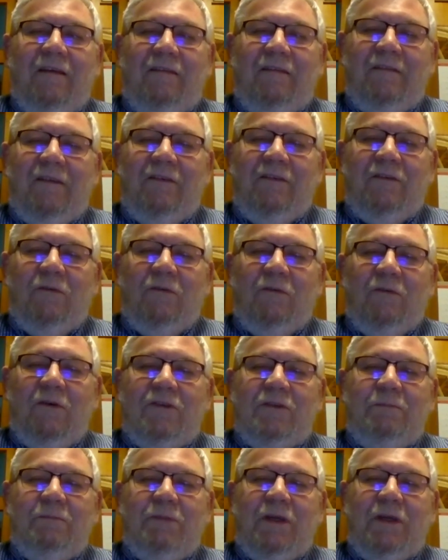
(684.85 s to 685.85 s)
there's
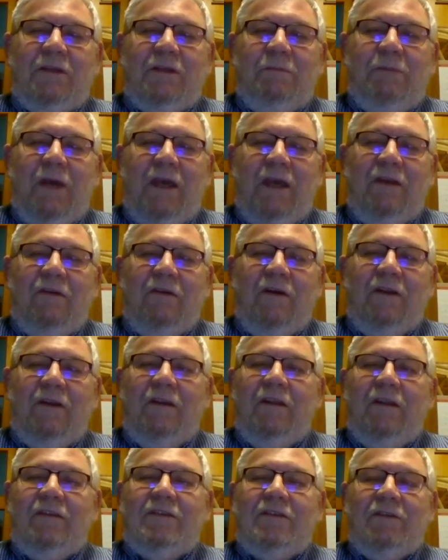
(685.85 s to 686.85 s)
always a big debate
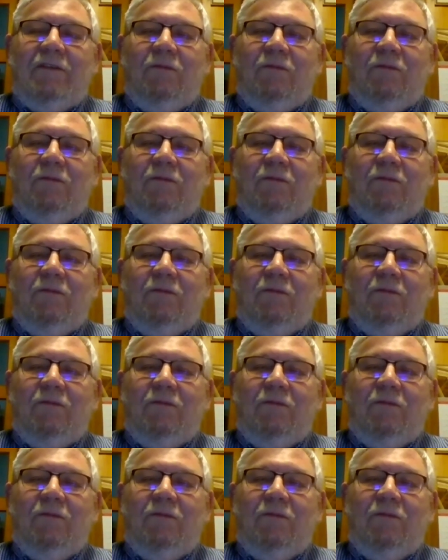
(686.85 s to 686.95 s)
on this,